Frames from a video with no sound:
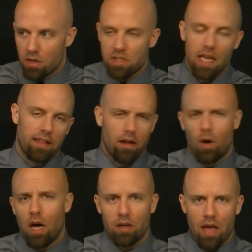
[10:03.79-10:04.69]
saying that,
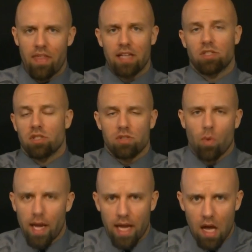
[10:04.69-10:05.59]
oh, God, that's just the
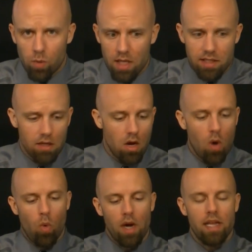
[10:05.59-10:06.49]
way God wants it.
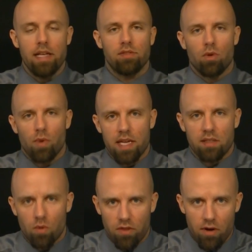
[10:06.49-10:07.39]
No, what is the
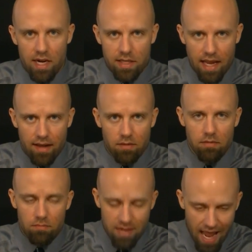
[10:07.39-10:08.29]
reason? There is a
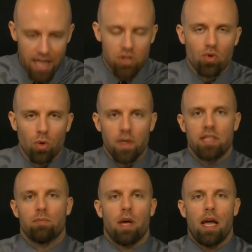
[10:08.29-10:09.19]
natural
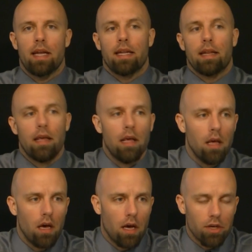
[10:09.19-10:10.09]
reason behind it.
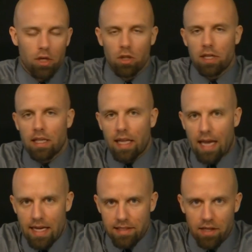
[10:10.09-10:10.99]
You could look at like
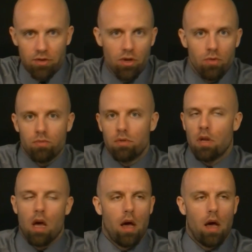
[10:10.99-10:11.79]
Isaac Newton,